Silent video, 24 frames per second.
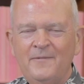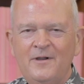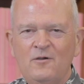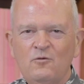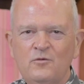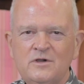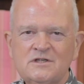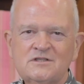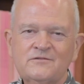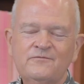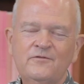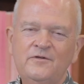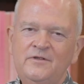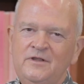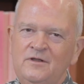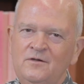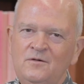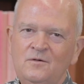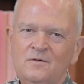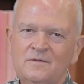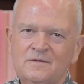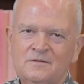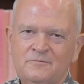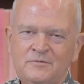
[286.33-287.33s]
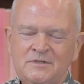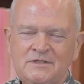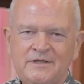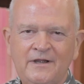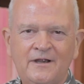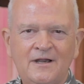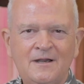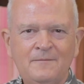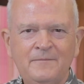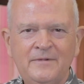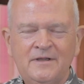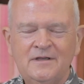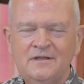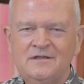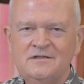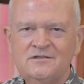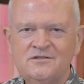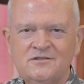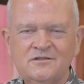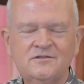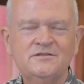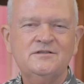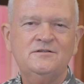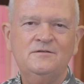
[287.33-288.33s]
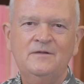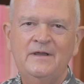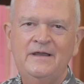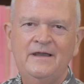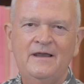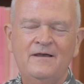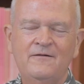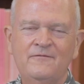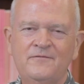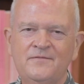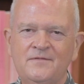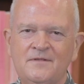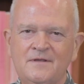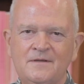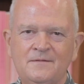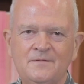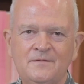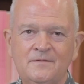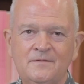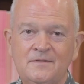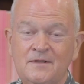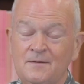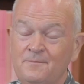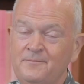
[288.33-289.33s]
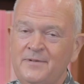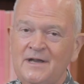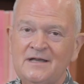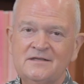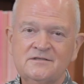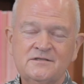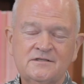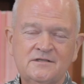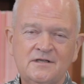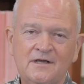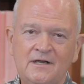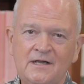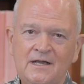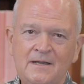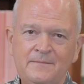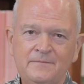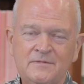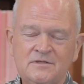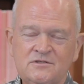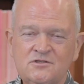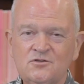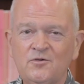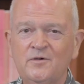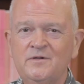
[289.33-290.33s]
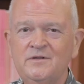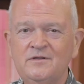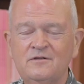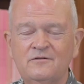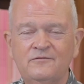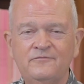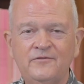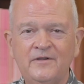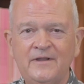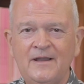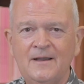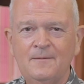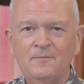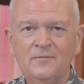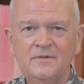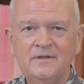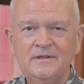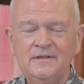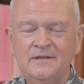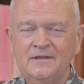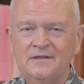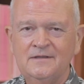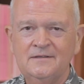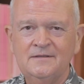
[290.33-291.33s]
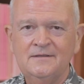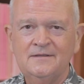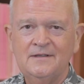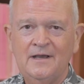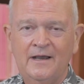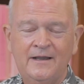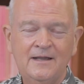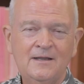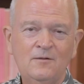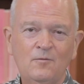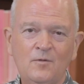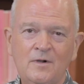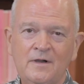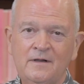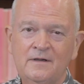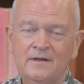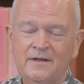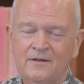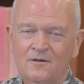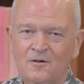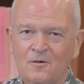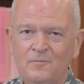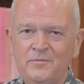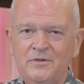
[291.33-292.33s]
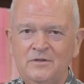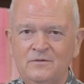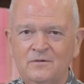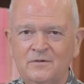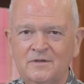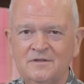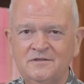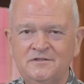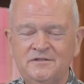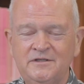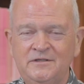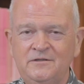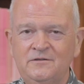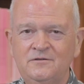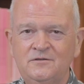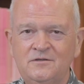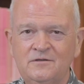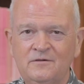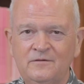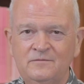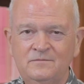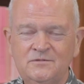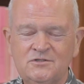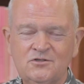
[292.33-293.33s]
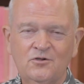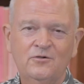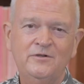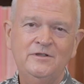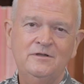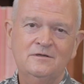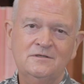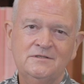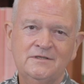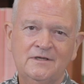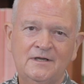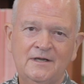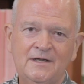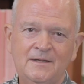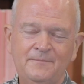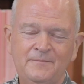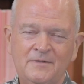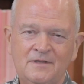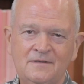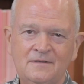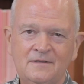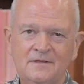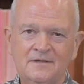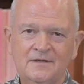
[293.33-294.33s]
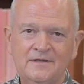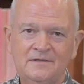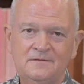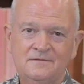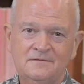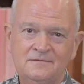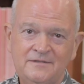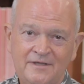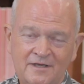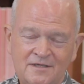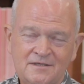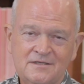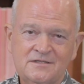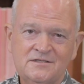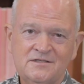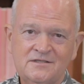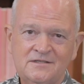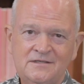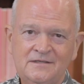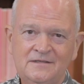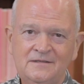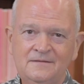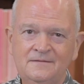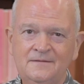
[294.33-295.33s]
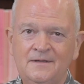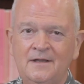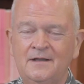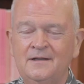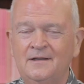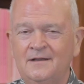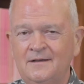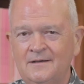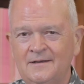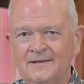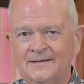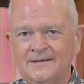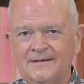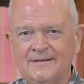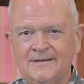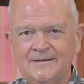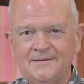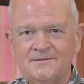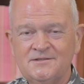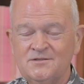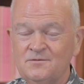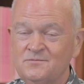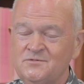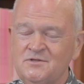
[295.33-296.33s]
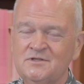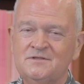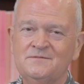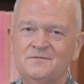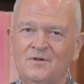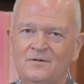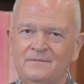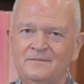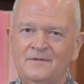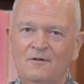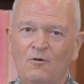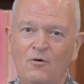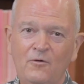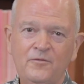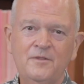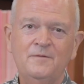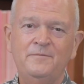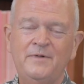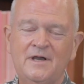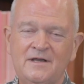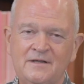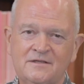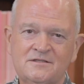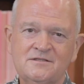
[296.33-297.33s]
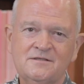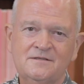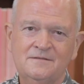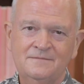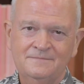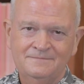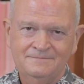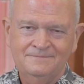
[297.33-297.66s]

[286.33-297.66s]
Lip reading: my wish for you in retirement is just to have the best time, enjoy your family in Iowa. I hope you continue to enjoy your time in Tennessee. So just all the best.